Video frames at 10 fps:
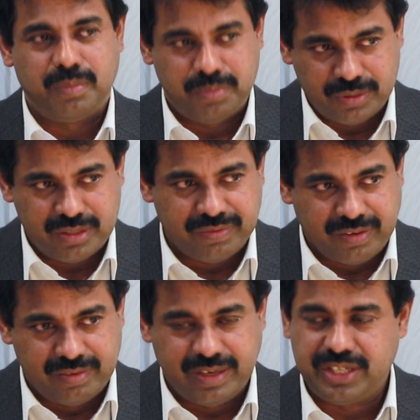put the
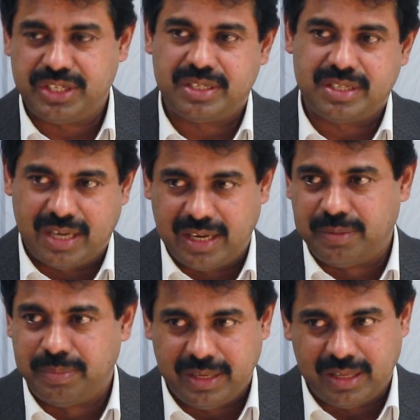foundation
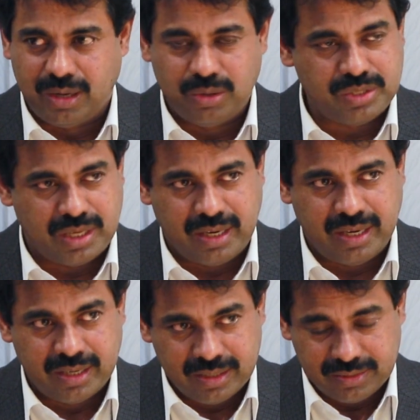and built the house on
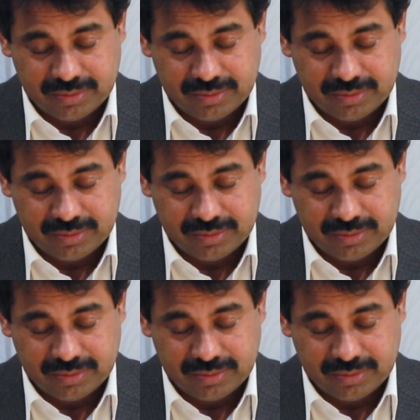it.